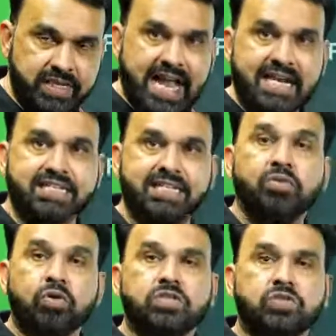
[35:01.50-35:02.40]

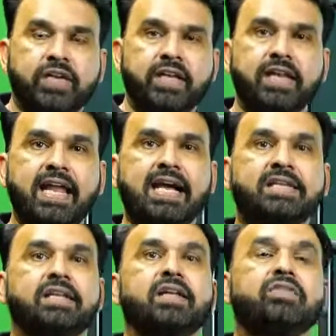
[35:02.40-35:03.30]
reaction, WURTZ-Fittig
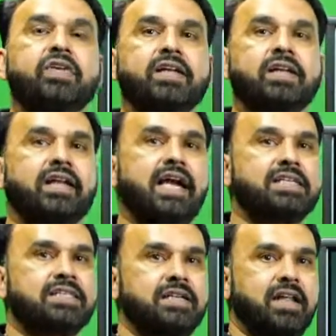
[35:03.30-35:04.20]
reaction, and Fittig
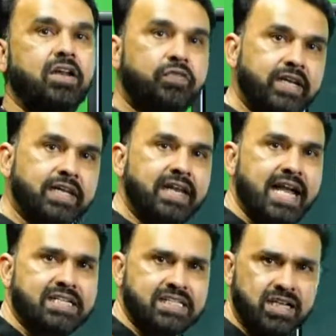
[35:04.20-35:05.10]
reaction. In Fittig
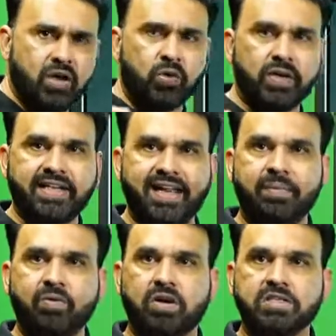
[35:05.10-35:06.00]
reaction, now you can tell
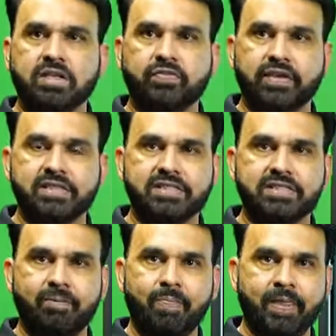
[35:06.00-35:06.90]
me what is the
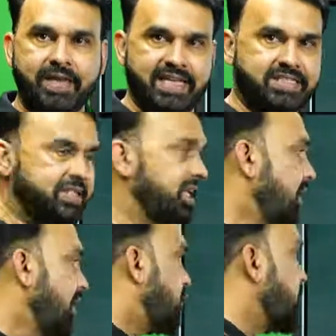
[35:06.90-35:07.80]
difference? Yes,
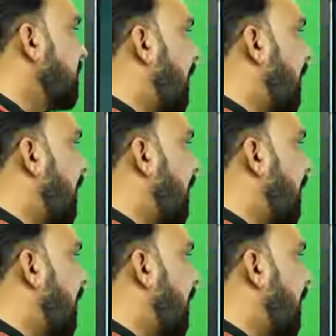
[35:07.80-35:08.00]
two